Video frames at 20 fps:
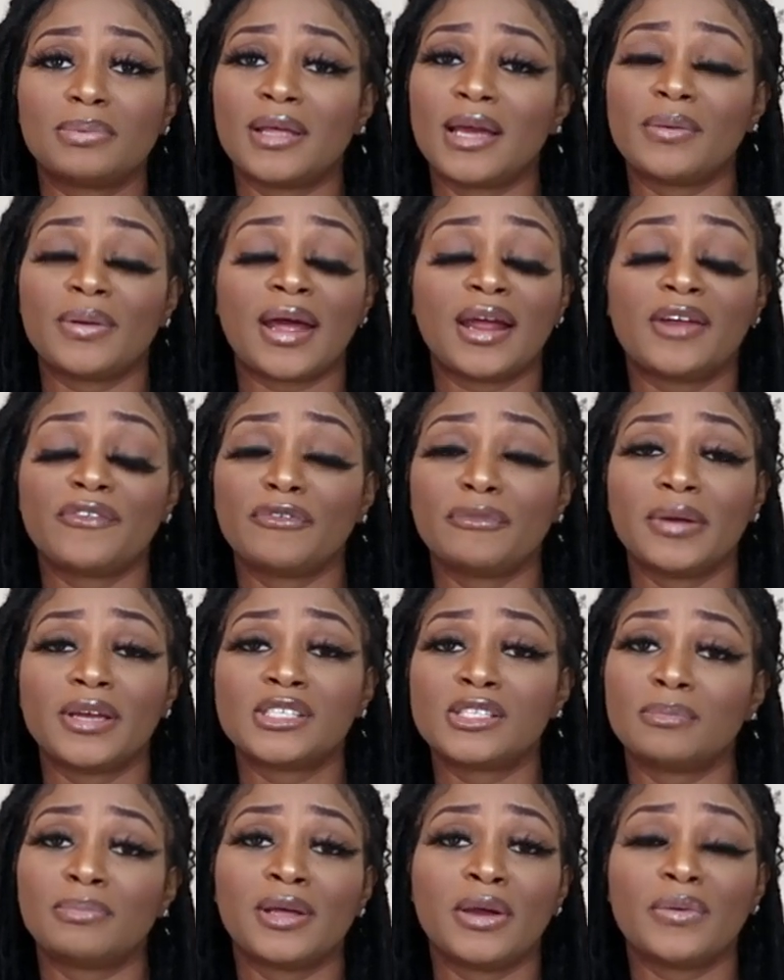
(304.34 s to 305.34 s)
and playing with our
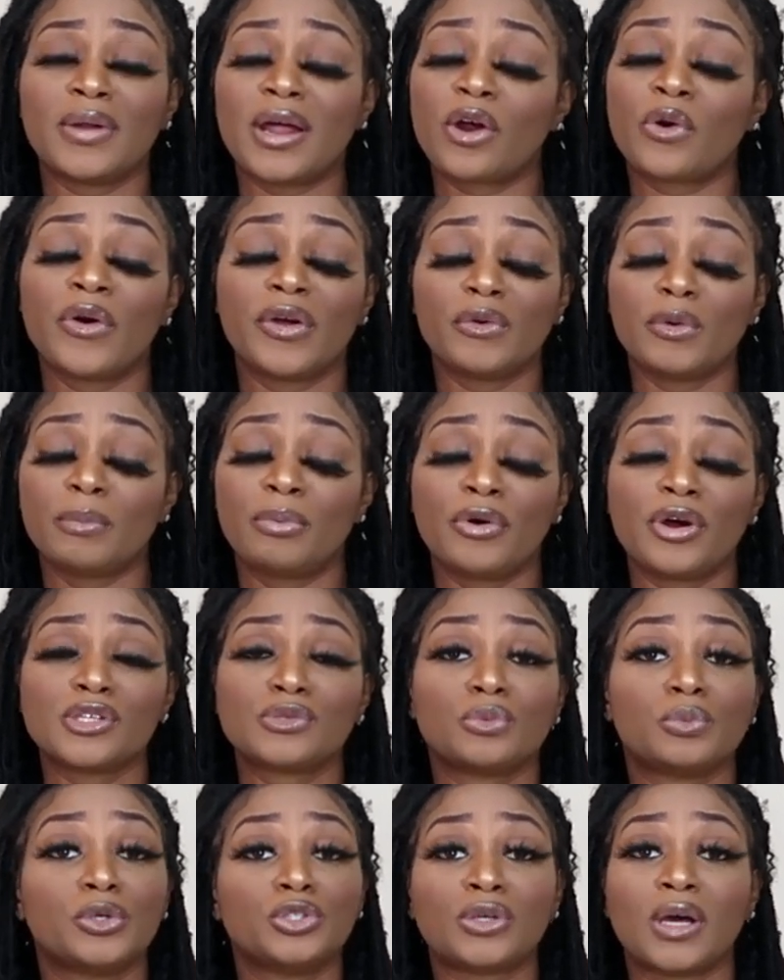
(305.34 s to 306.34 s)
information, playing with our credit
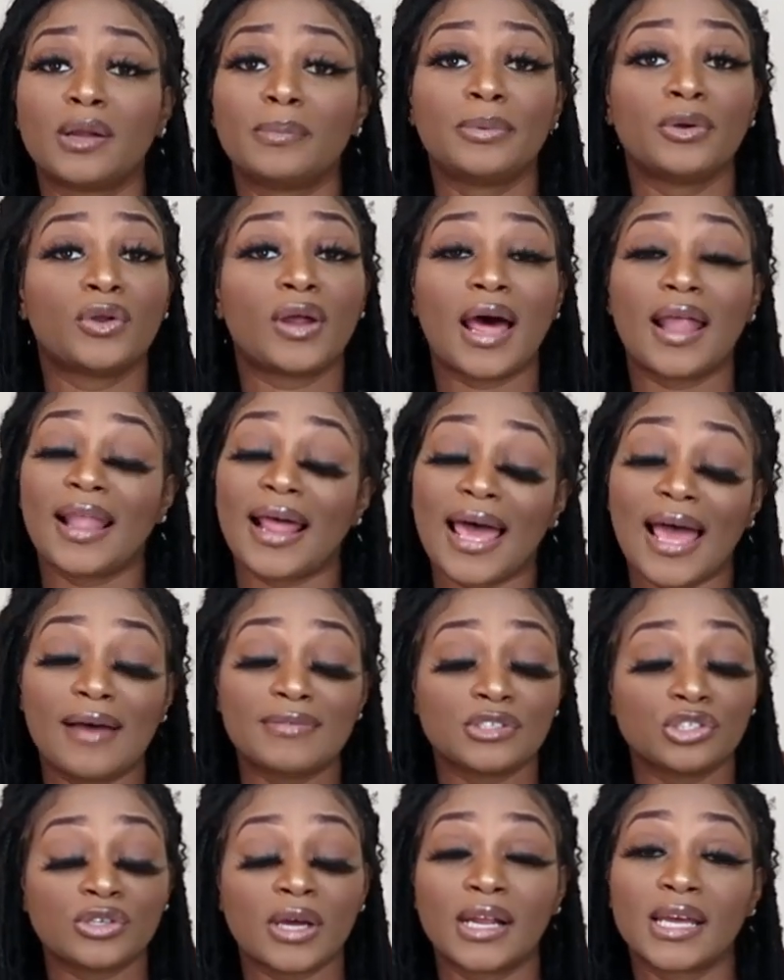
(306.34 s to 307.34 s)
reports when we trying to build our
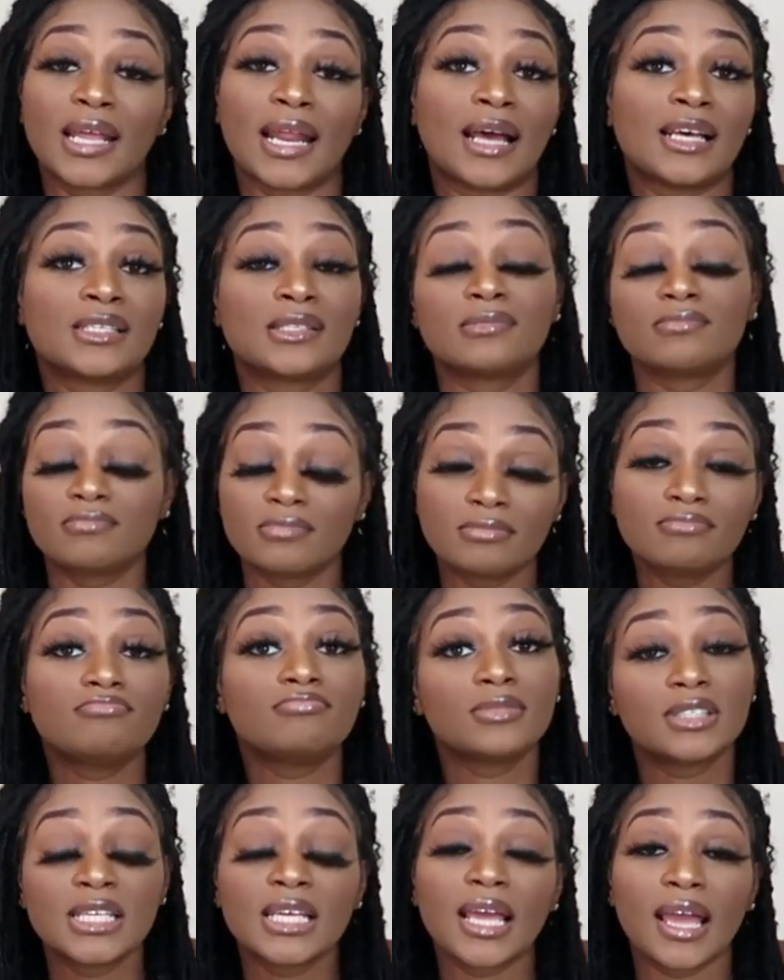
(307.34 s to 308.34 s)
lives and trying to get our
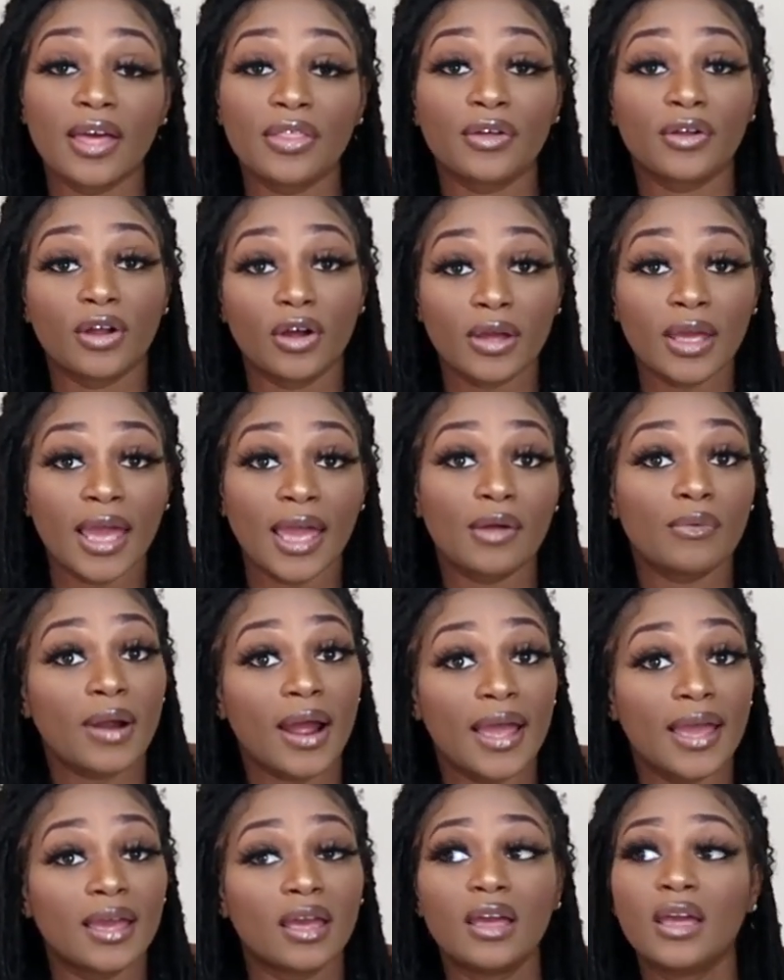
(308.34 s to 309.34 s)
together. Okay,
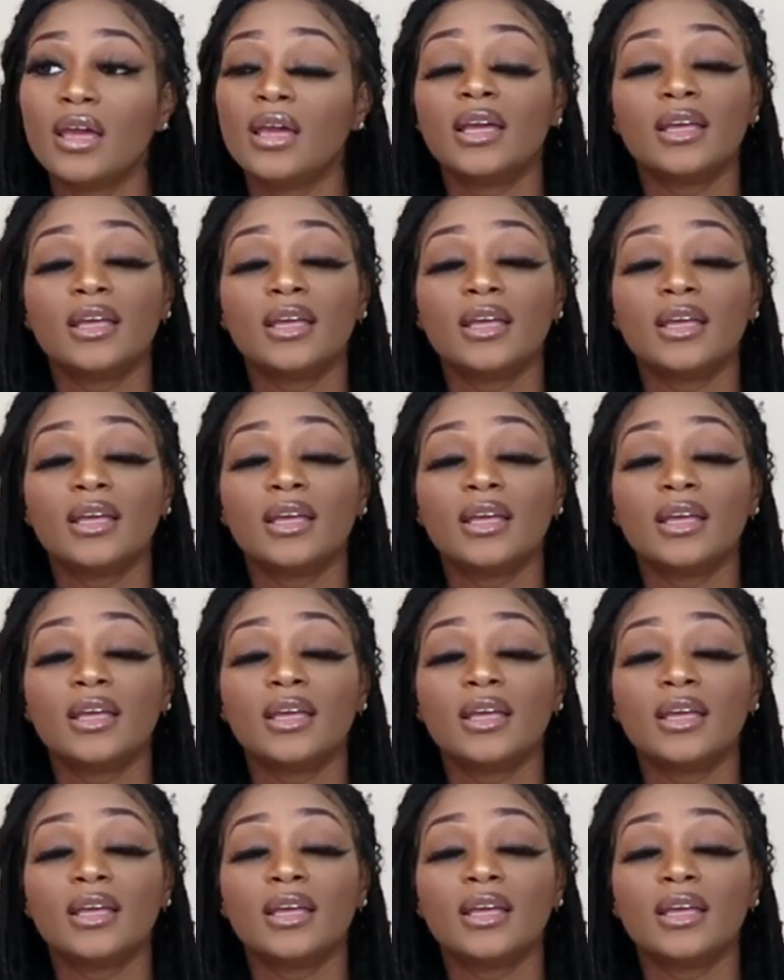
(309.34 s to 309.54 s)
right?